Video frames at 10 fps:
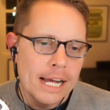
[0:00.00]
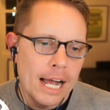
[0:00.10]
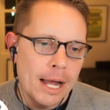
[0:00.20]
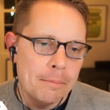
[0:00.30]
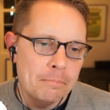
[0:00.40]

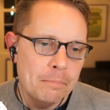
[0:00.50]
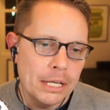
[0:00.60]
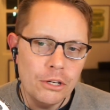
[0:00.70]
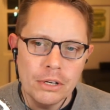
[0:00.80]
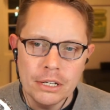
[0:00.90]

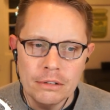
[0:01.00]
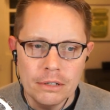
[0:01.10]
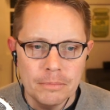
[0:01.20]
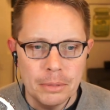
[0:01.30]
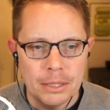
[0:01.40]
But you can,
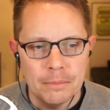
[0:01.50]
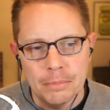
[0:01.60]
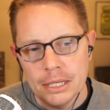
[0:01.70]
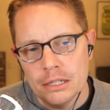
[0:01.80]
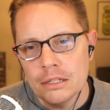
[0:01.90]

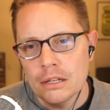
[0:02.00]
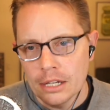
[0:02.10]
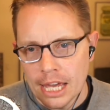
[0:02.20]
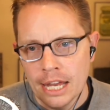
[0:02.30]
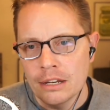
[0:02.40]
but
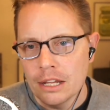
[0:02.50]
again,